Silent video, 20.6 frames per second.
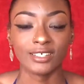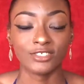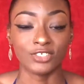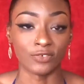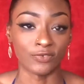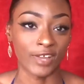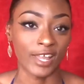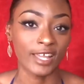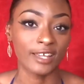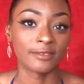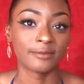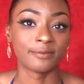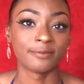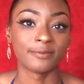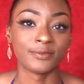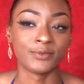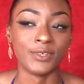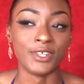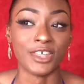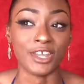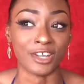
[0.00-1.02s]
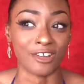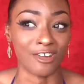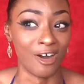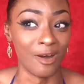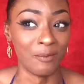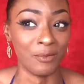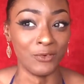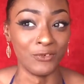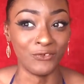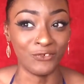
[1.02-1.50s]
Chefette, but they
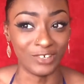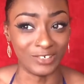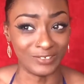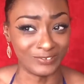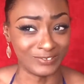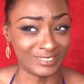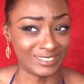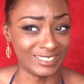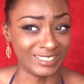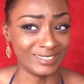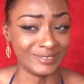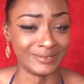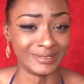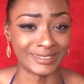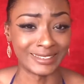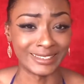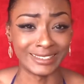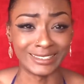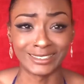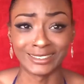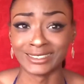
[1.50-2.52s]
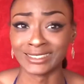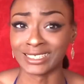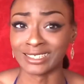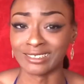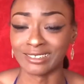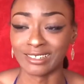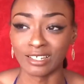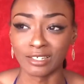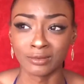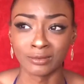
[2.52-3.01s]
got about 15 locations and
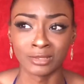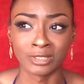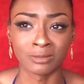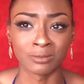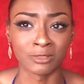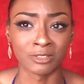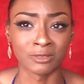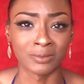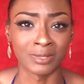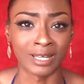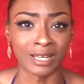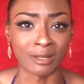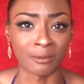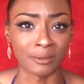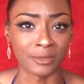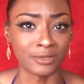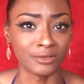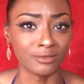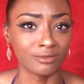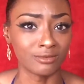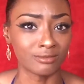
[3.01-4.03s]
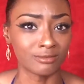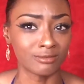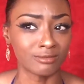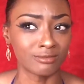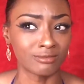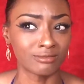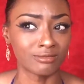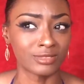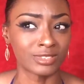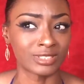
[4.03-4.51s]
another one's supposed to be getting built
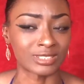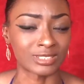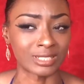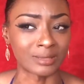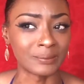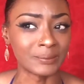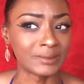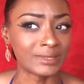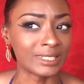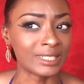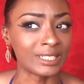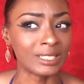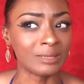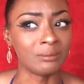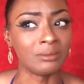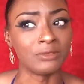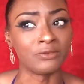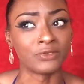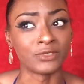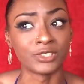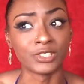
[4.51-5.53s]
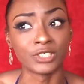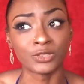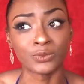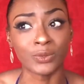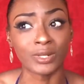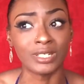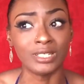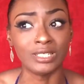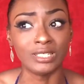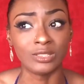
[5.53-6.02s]
sometime before
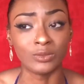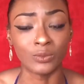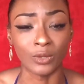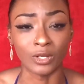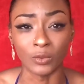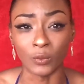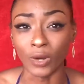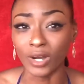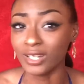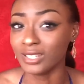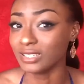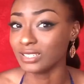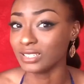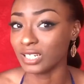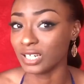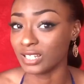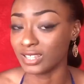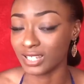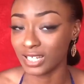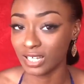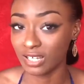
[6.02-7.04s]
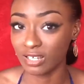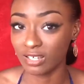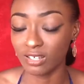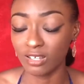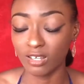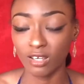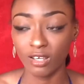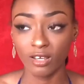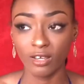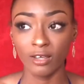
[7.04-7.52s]
2021, I
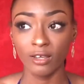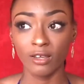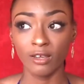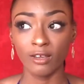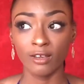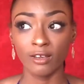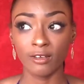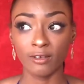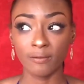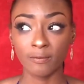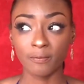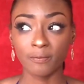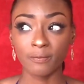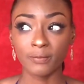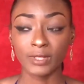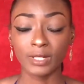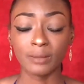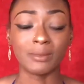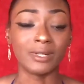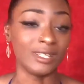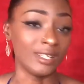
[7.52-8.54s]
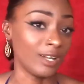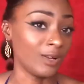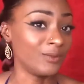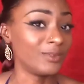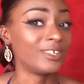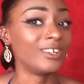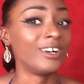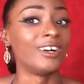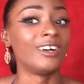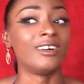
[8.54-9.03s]
think. But yeah,
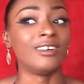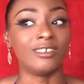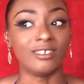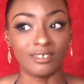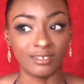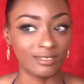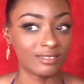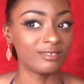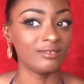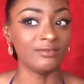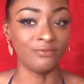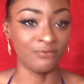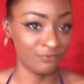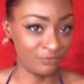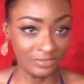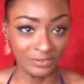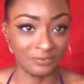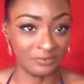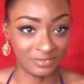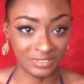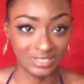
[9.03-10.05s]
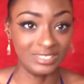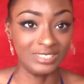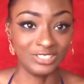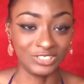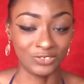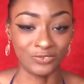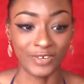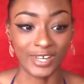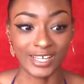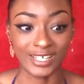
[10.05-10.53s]
we got 15
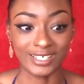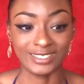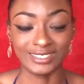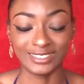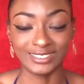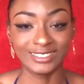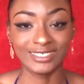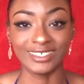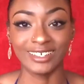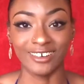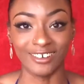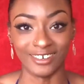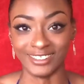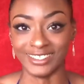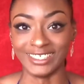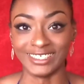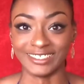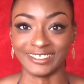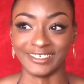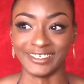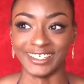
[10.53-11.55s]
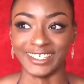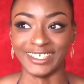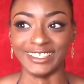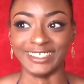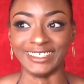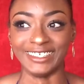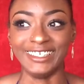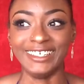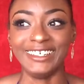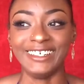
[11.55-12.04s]
Chefettes on this little
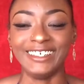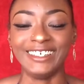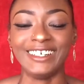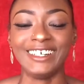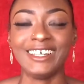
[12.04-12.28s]
island.